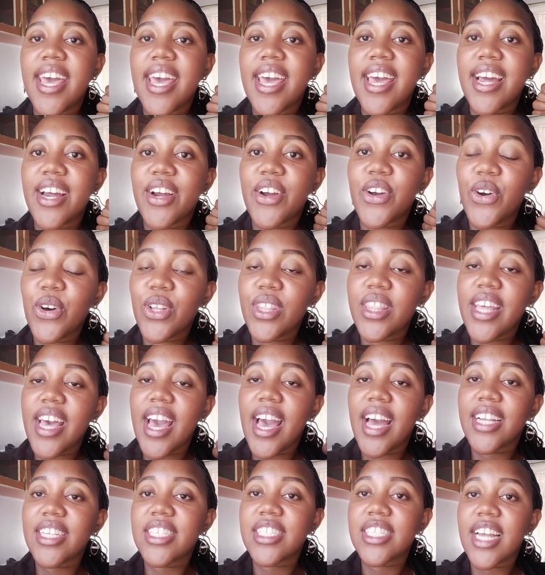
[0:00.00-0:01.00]
go
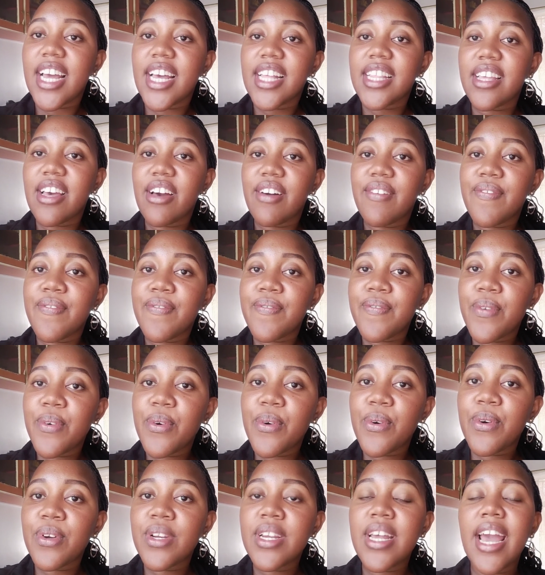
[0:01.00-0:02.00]
there, try their
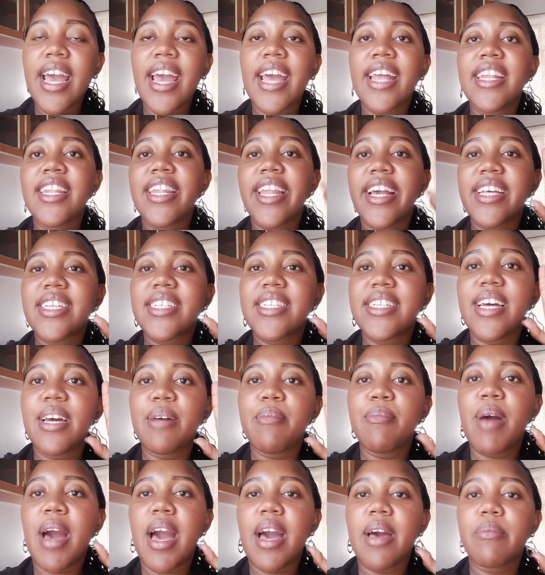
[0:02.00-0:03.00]
food, and next
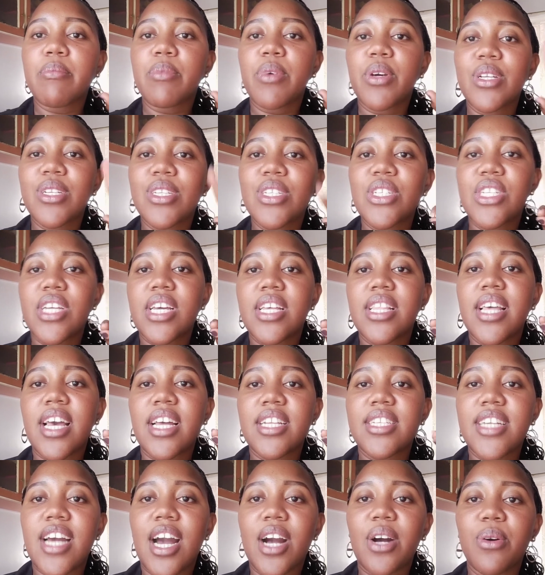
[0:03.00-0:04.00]
time I'm going to try their
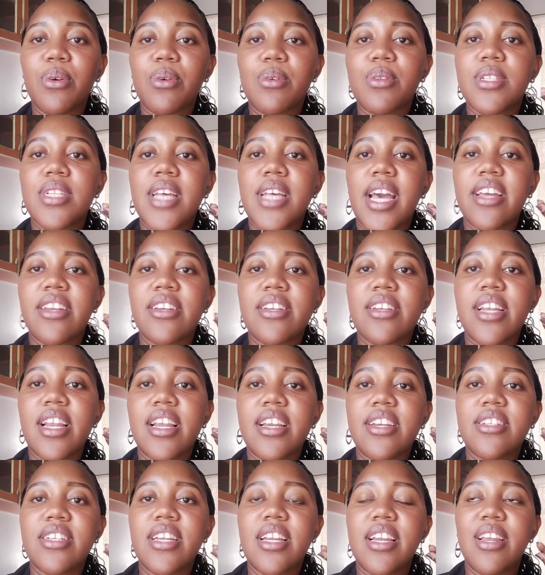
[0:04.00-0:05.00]
tacos. I
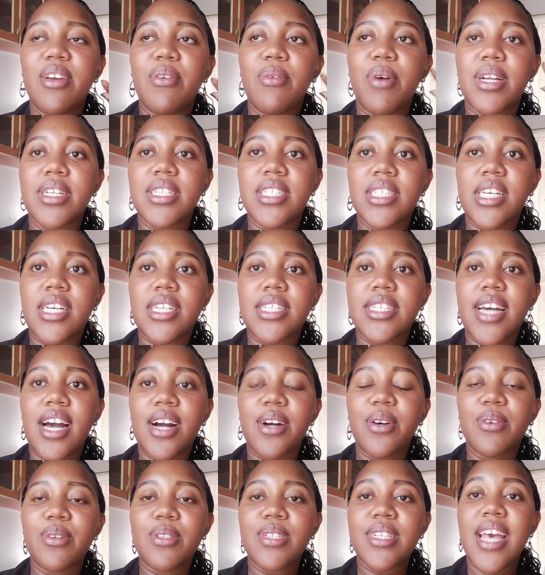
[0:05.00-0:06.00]
really want their
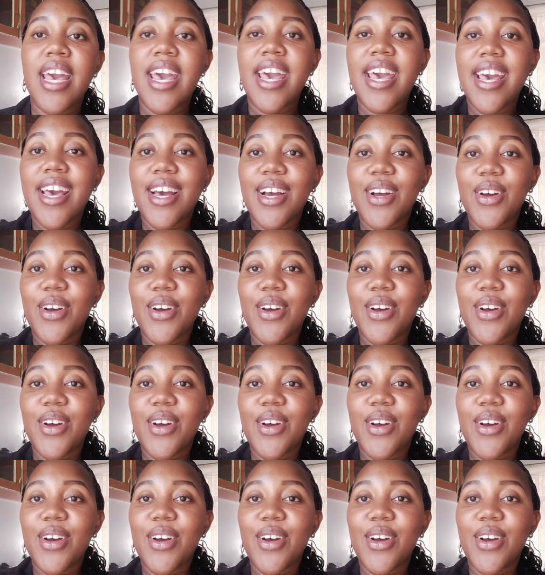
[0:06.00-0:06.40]
tacos.